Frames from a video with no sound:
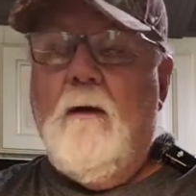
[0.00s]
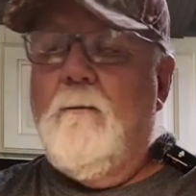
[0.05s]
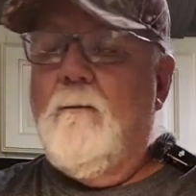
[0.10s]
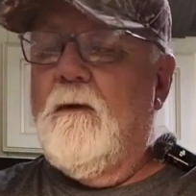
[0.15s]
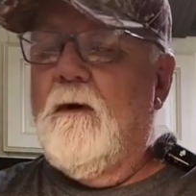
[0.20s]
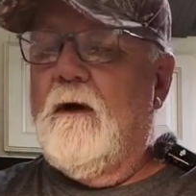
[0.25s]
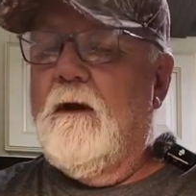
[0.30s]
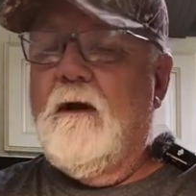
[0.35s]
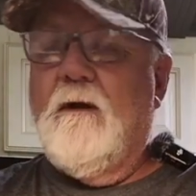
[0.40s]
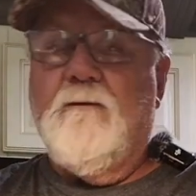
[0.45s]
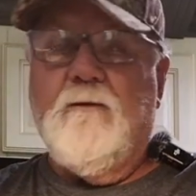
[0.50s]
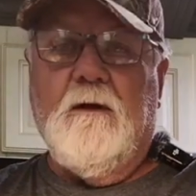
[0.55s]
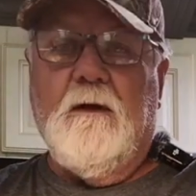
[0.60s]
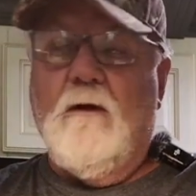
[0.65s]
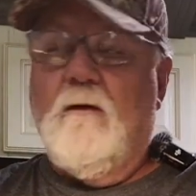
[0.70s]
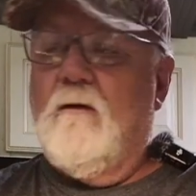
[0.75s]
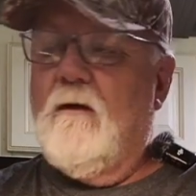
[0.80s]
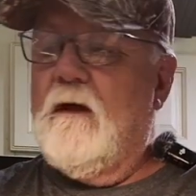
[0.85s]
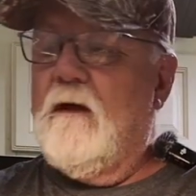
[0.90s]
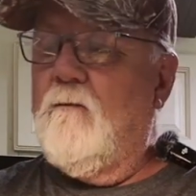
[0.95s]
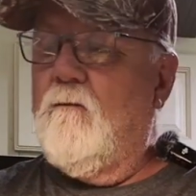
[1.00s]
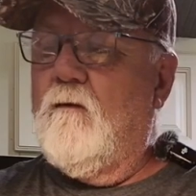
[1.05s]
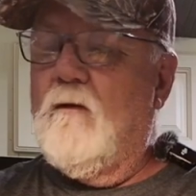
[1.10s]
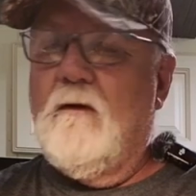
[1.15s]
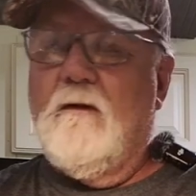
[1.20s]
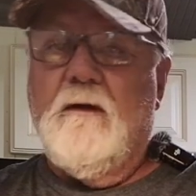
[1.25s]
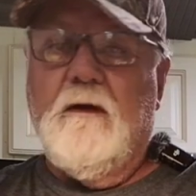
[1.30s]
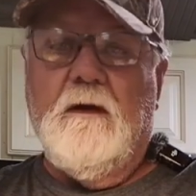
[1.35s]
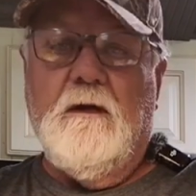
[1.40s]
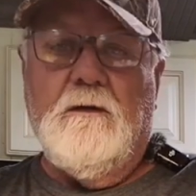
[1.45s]
But if you don't have one
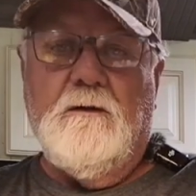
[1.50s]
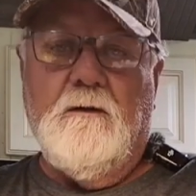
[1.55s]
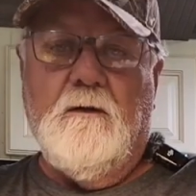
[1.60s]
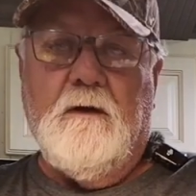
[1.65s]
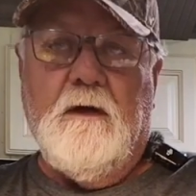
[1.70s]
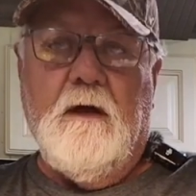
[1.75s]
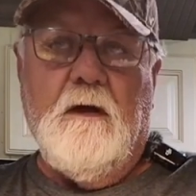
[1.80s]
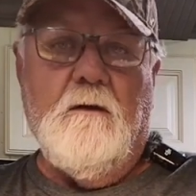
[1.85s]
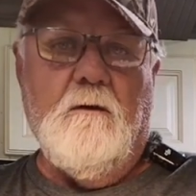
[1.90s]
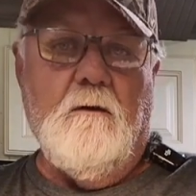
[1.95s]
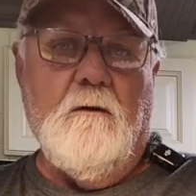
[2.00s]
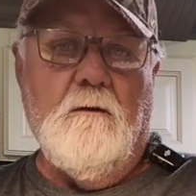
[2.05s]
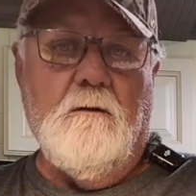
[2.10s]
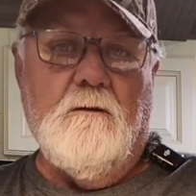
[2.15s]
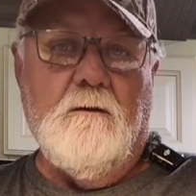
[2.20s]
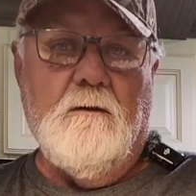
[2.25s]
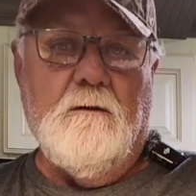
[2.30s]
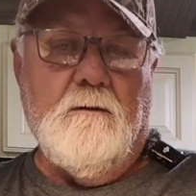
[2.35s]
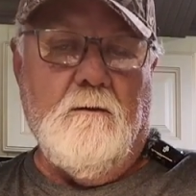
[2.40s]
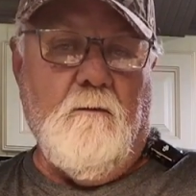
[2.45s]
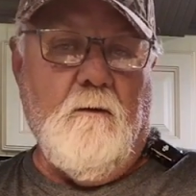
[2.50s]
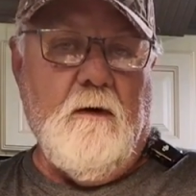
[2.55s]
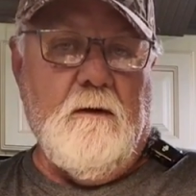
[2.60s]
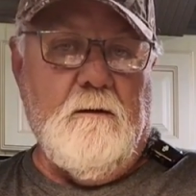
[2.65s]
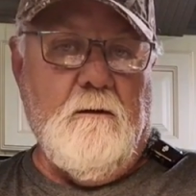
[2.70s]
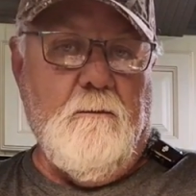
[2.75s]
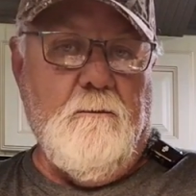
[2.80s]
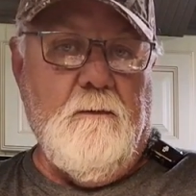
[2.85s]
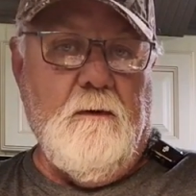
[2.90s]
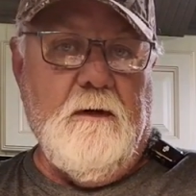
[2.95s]
of these, you can use just a
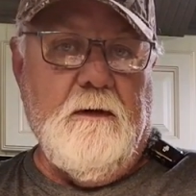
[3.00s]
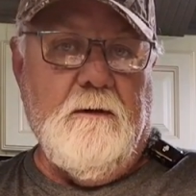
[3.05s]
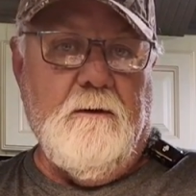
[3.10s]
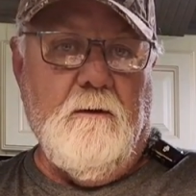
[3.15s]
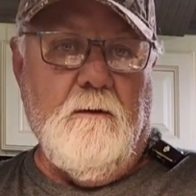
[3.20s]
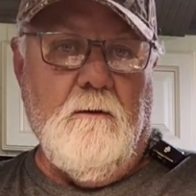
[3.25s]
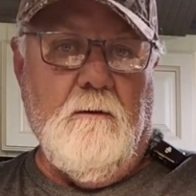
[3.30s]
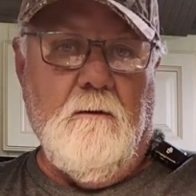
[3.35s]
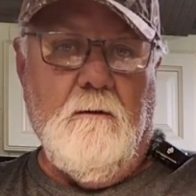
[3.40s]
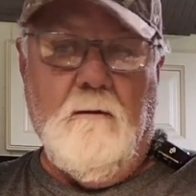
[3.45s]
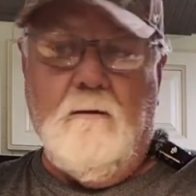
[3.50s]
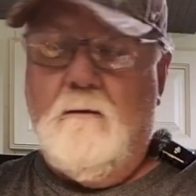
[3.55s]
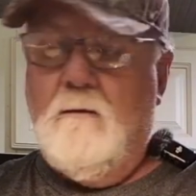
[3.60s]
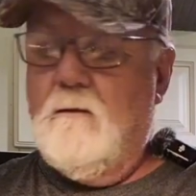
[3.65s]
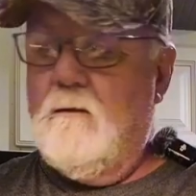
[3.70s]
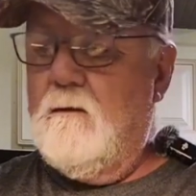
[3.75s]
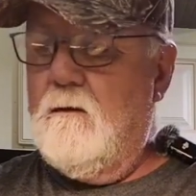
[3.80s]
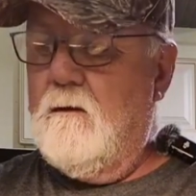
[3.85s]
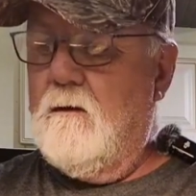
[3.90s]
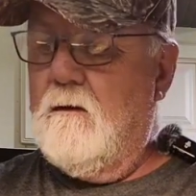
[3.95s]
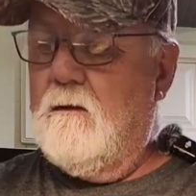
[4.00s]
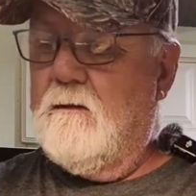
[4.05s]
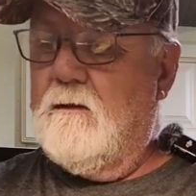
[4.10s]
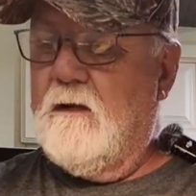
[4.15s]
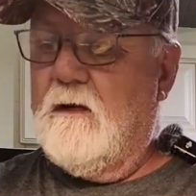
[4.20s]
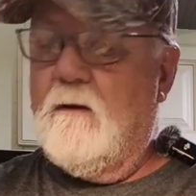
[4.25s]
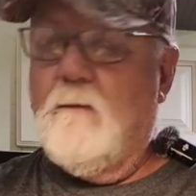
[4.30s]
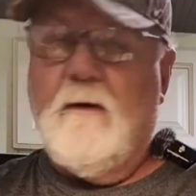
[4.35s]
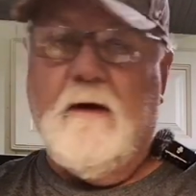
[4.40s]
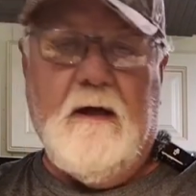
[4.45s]
regular blender.
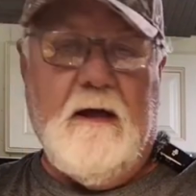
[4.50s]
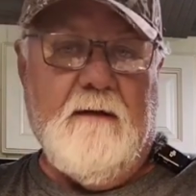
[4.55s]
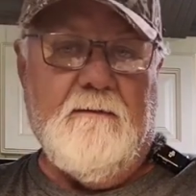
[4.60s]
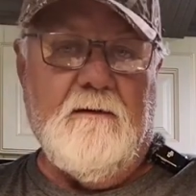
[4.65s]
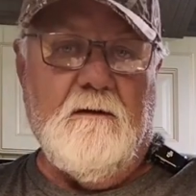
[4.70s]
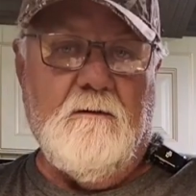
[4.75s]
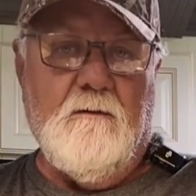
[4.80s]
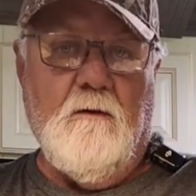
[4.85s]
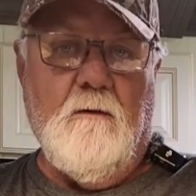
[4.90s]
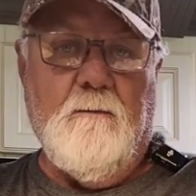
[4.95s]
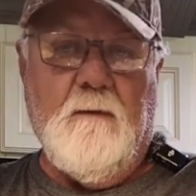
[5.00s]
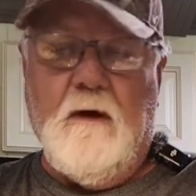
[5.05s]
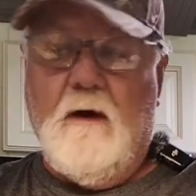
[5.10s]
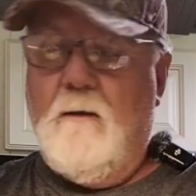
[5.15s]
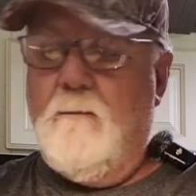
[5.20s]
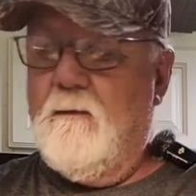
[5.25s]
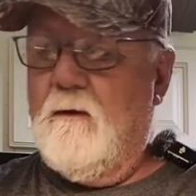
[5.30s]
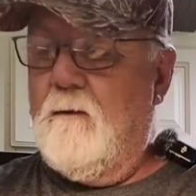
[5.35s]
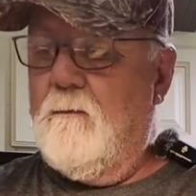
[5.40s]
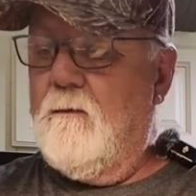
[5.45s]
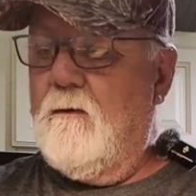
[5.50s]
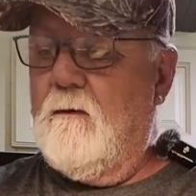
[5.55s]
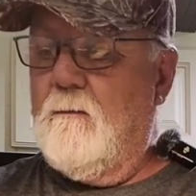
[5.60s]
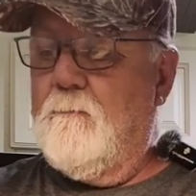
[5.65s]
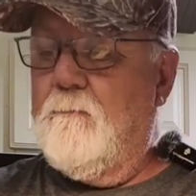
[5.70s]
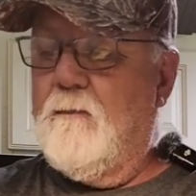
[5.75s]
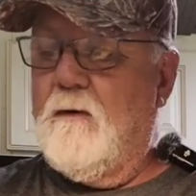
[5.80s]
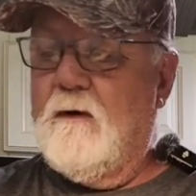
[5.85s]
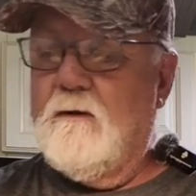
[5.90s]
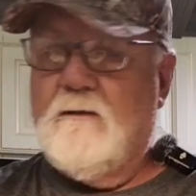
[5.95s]
Take about half the soup out. But I'm going to
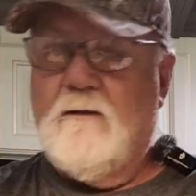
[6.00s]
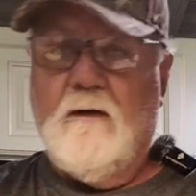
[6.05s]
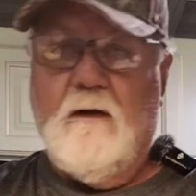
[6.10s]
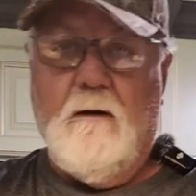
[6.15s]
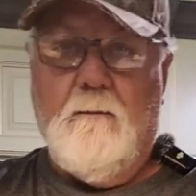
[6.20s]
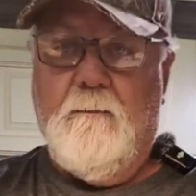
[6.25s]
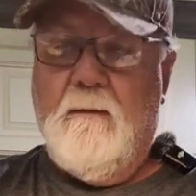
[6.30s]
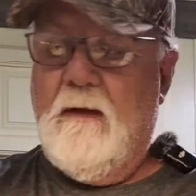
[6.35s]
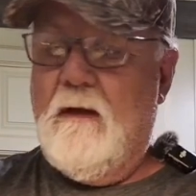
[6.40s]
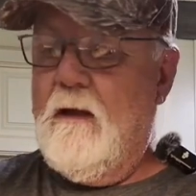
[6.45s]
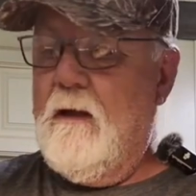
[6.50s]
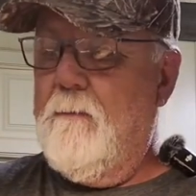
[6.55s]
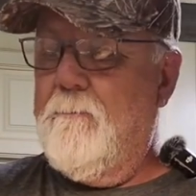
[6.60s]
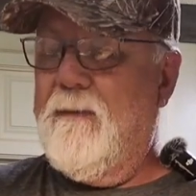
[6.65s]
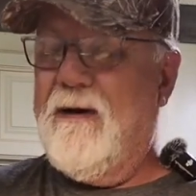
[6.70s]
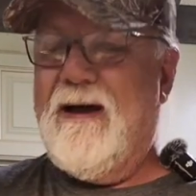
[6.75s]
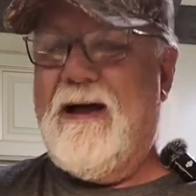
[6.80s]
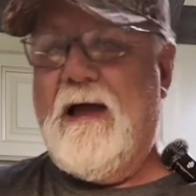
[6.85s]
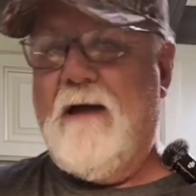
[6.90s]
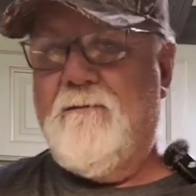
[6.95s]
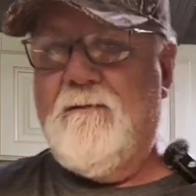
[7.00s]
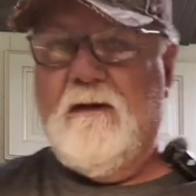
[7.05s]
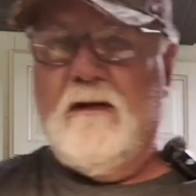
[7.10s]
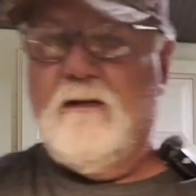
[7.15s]
bust up about half of